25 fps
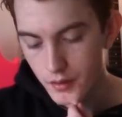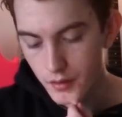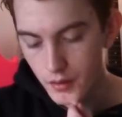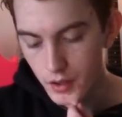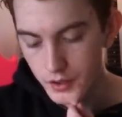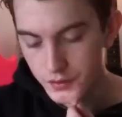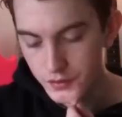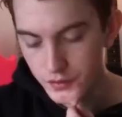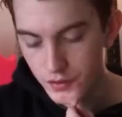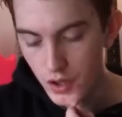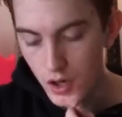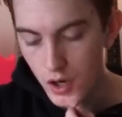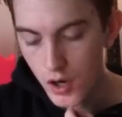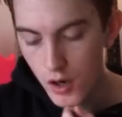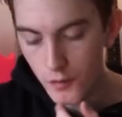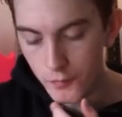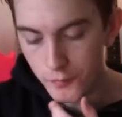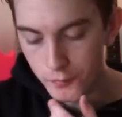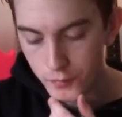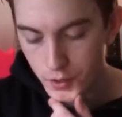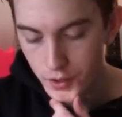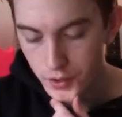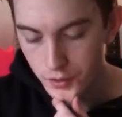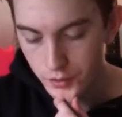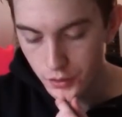I'll start off
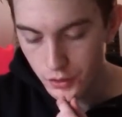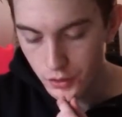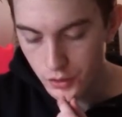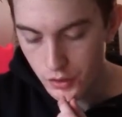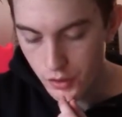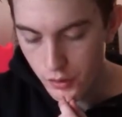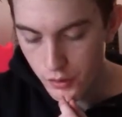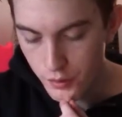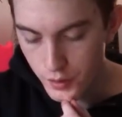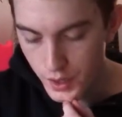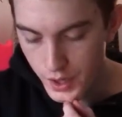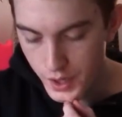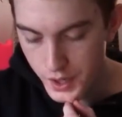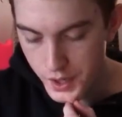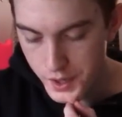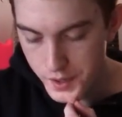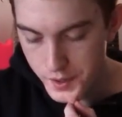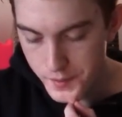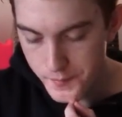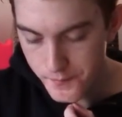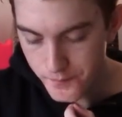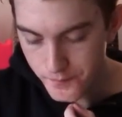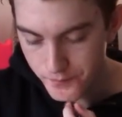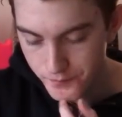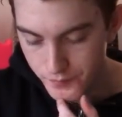with your
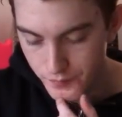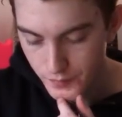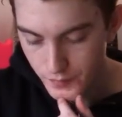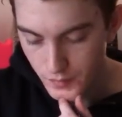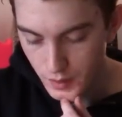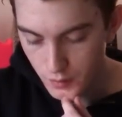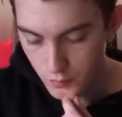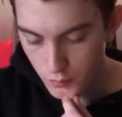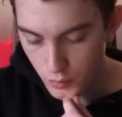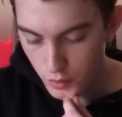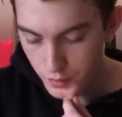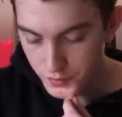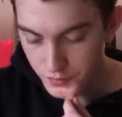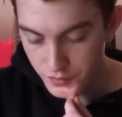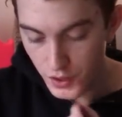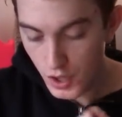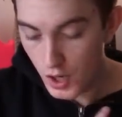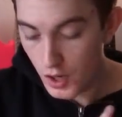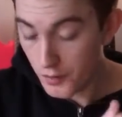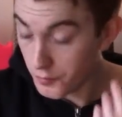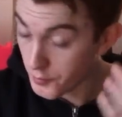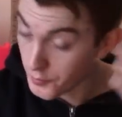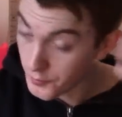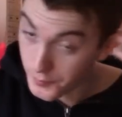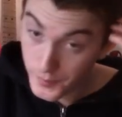well, I'll start
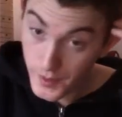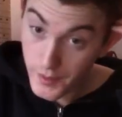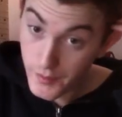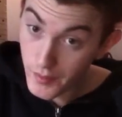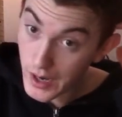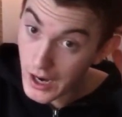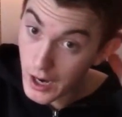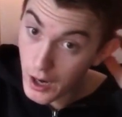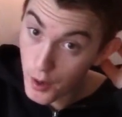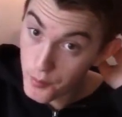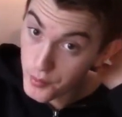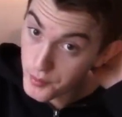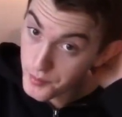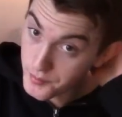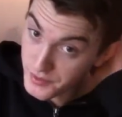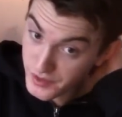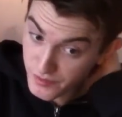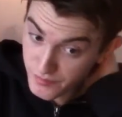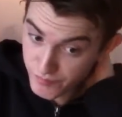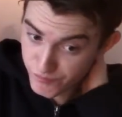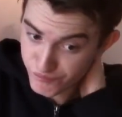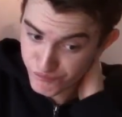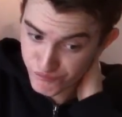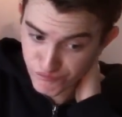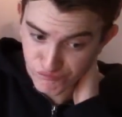off with the favourite
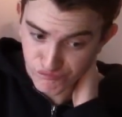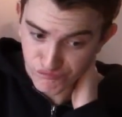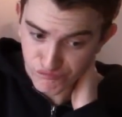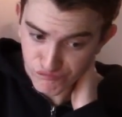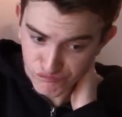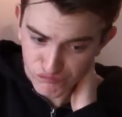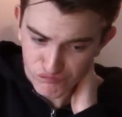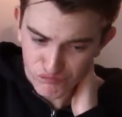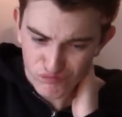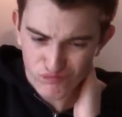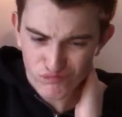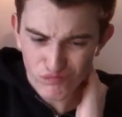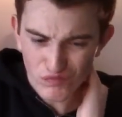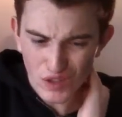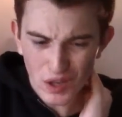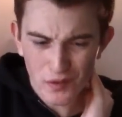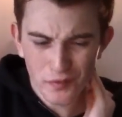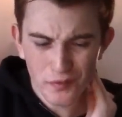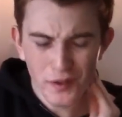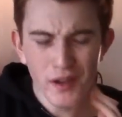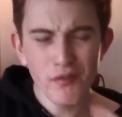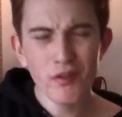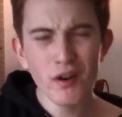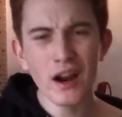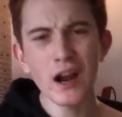albums.
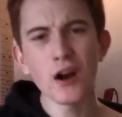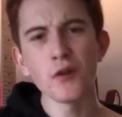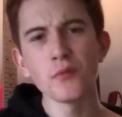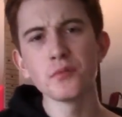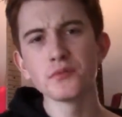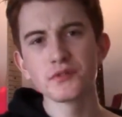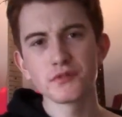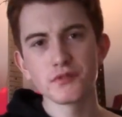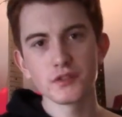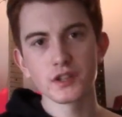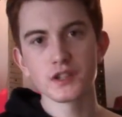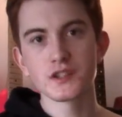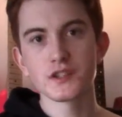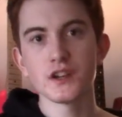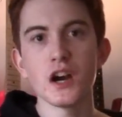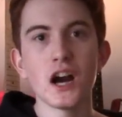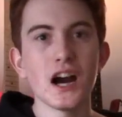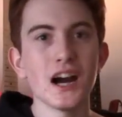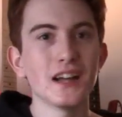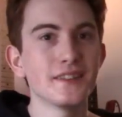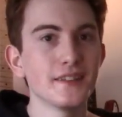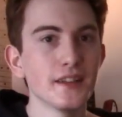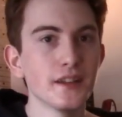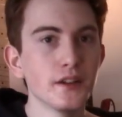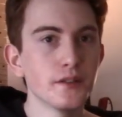Favourite albums for guitar.
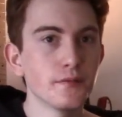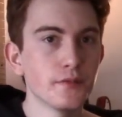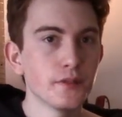I did a